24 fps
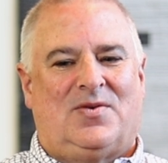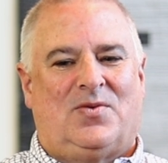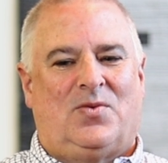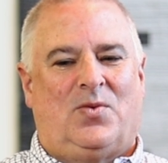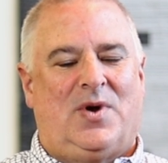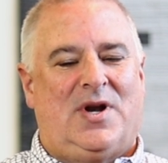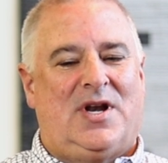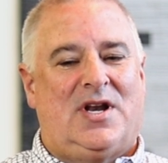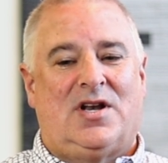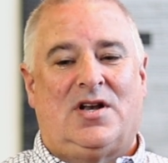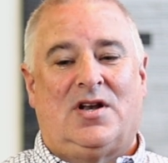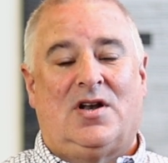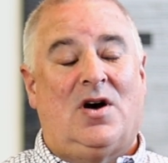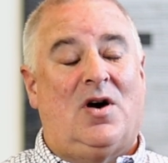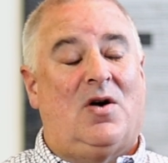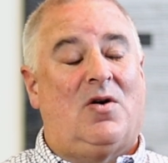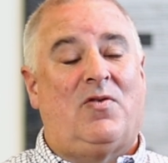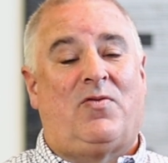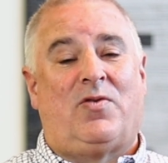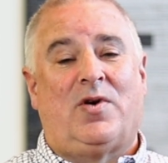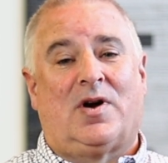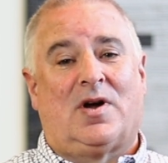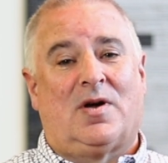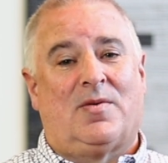we didn't know
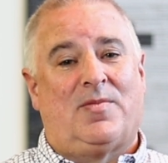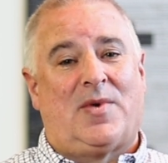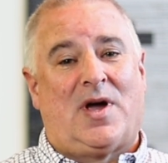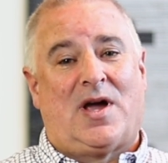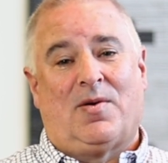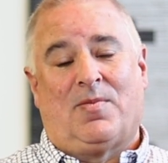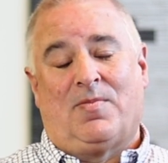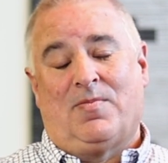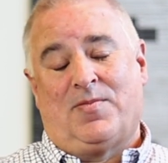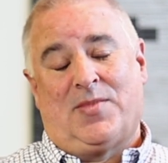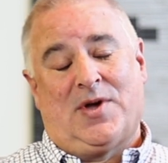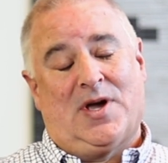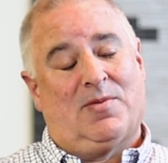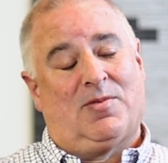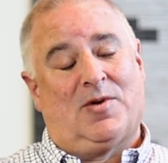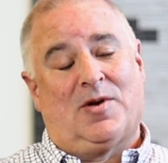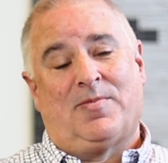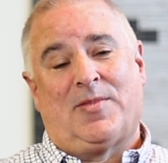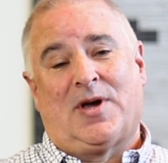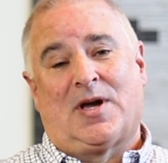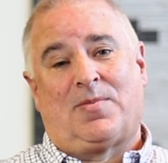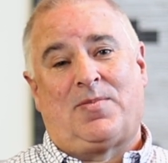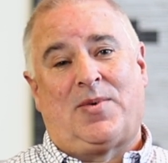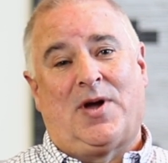if we were going to be able to
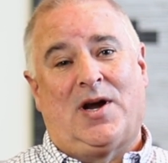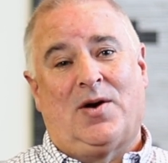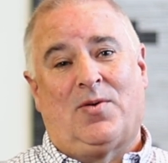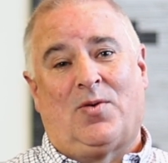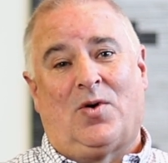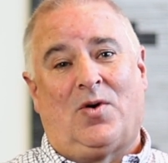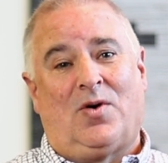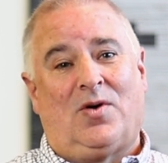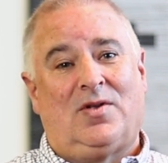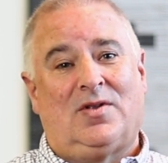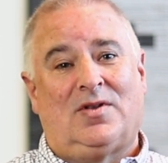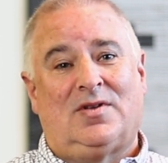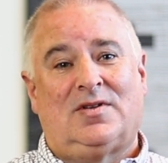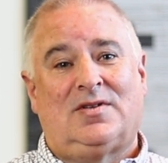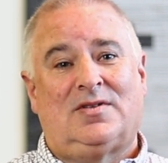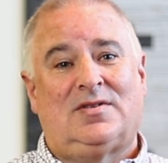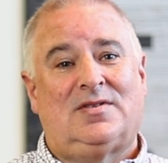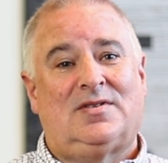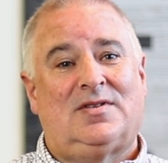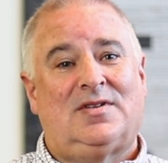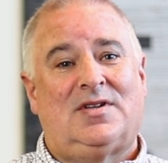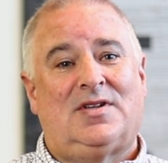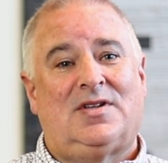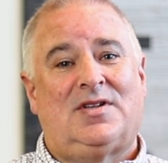make payroll
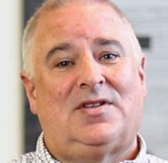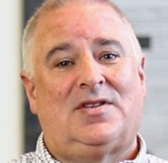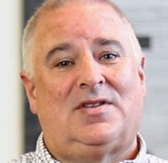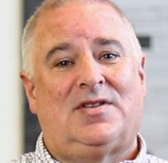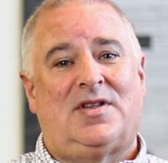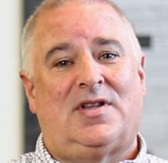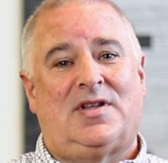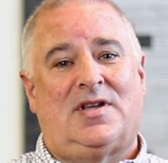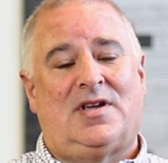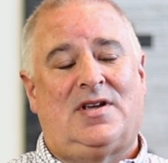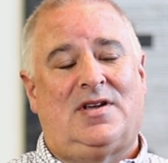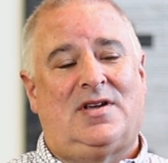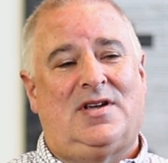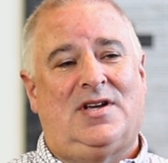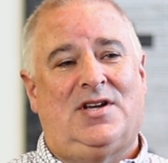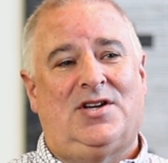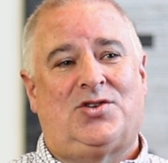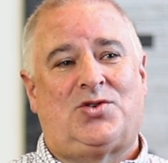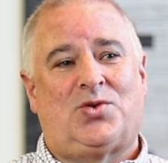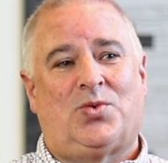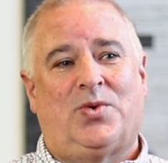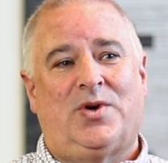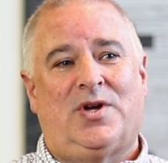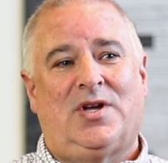
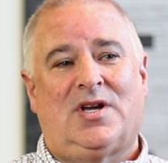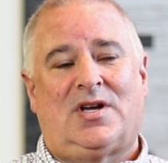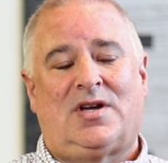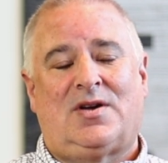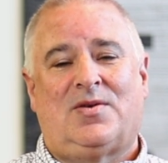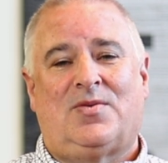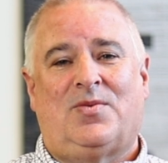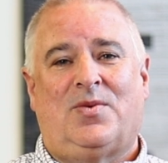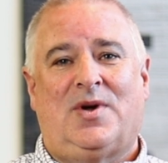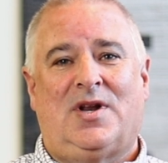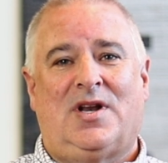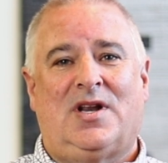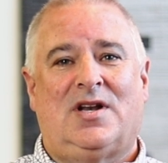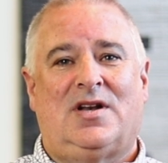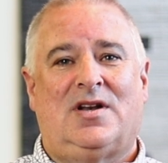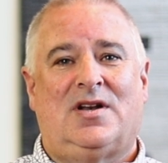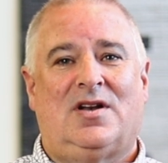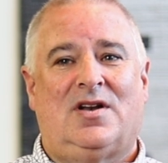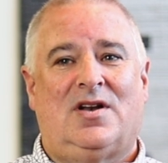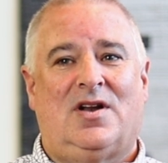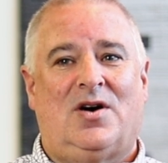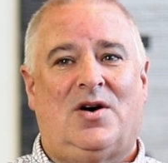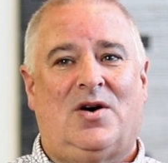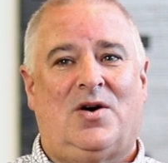each week. We
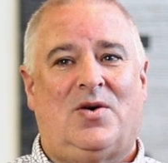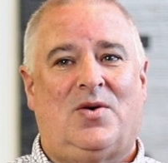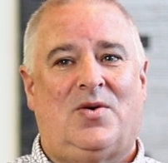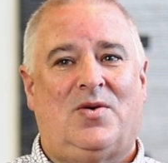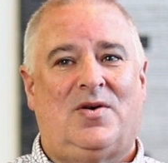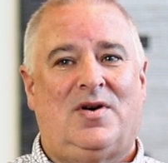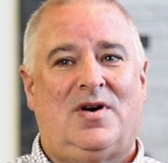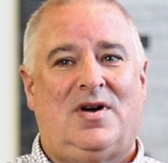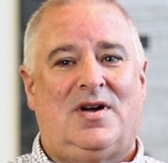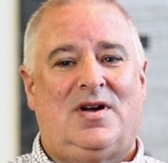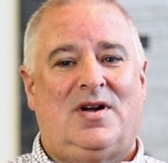didn't know